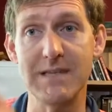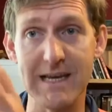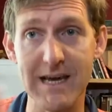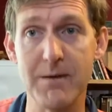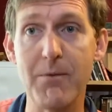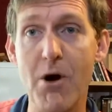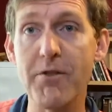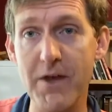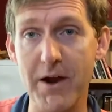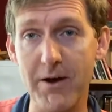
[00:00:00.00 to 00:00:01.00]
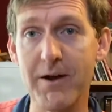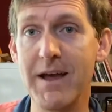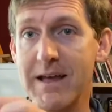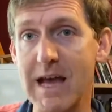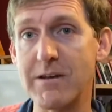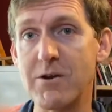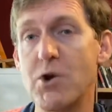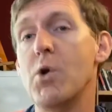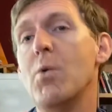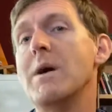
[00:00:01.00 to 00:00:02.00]
You get them all there, and you
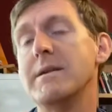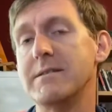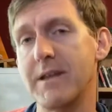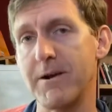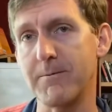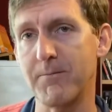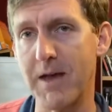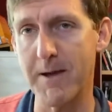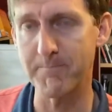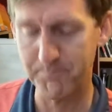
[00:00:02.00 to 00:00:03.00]
know what is there, okay?